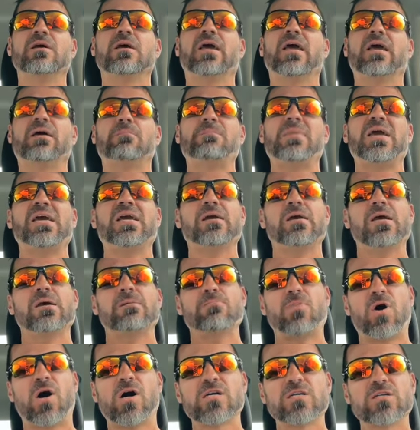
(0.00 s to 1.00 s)
and make
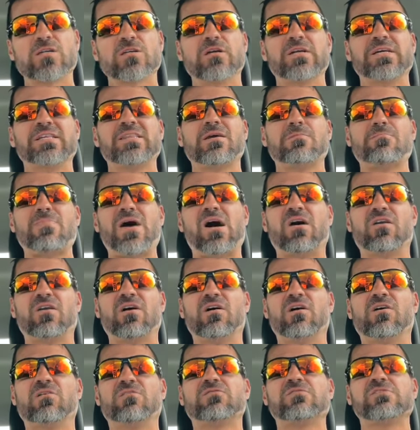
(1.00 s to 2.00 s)
and monitoring the amount
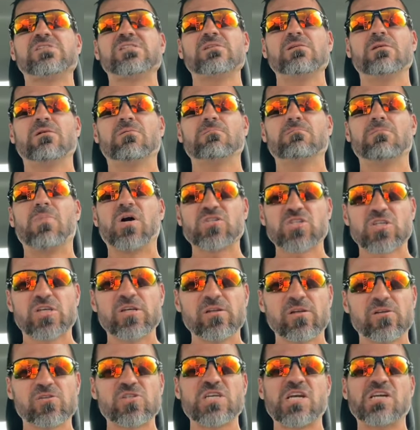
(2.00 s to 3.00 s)
of
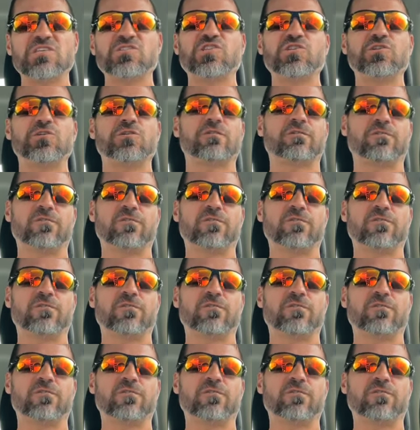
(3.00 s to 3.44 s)
muscular tension you're